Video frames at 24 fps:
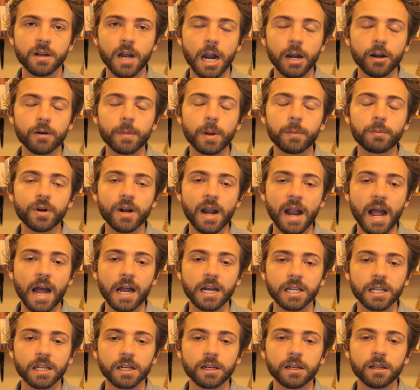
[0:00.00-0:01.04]
I remember
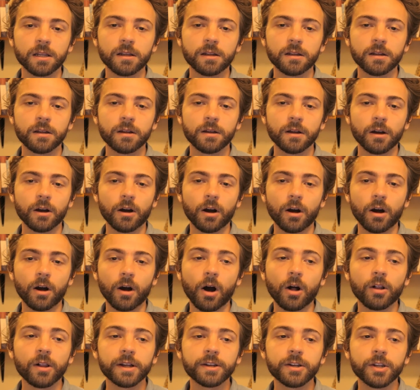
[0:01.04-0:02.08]
adding,
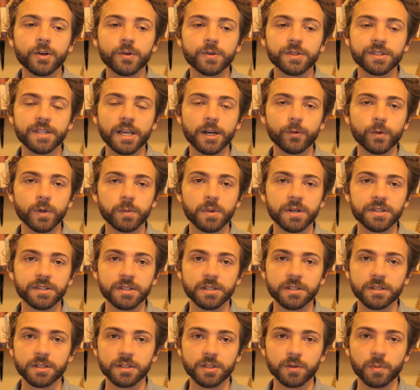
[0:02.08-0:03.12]
"All I know is that we
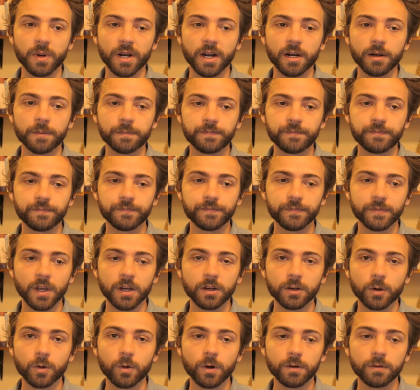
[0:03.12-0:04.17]
mustn't despair,"
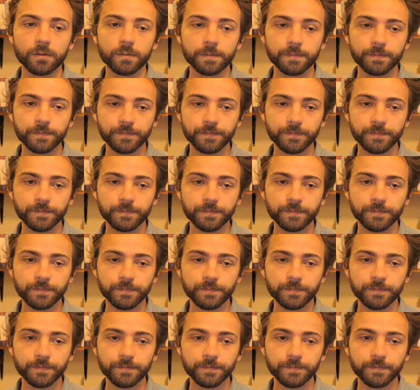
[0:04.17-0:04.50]
unquote.